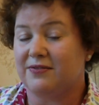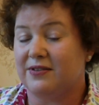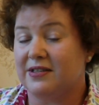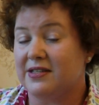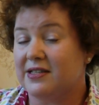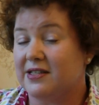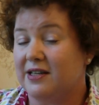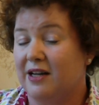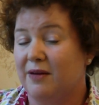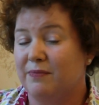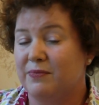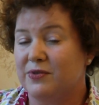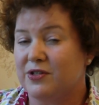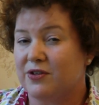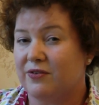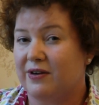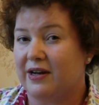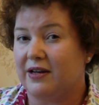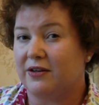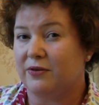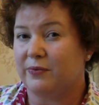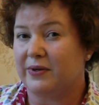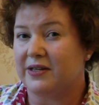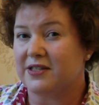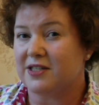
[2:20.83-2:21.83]
of the slums
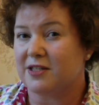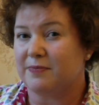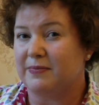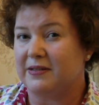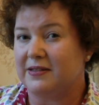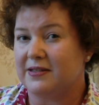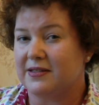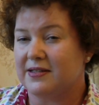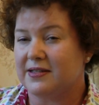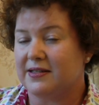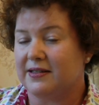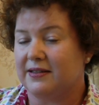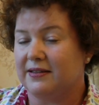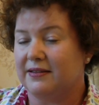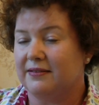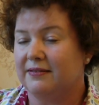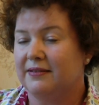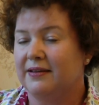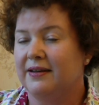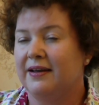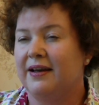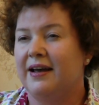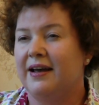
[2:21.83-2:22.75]
around Westminster,